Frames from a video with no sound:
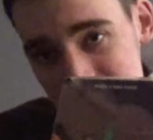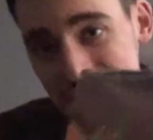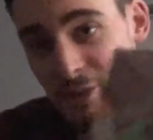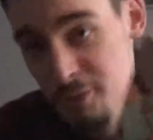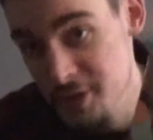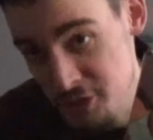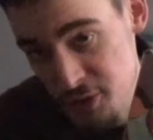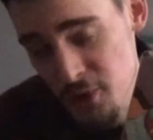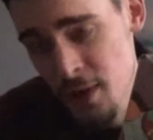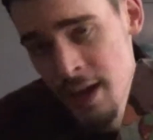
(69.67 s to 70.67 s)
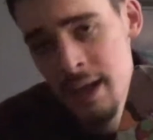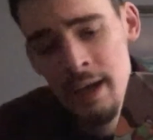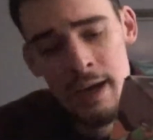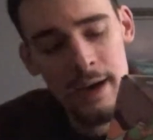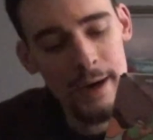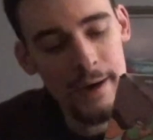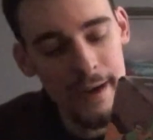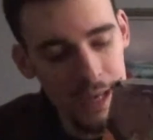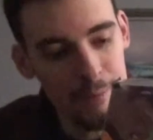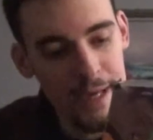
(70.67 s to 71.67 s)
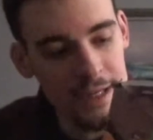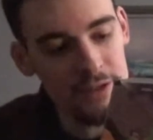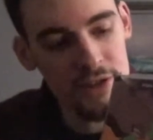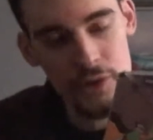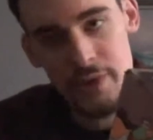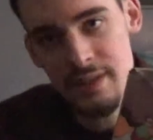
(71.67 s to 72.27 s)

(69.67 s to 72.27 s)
the original animated series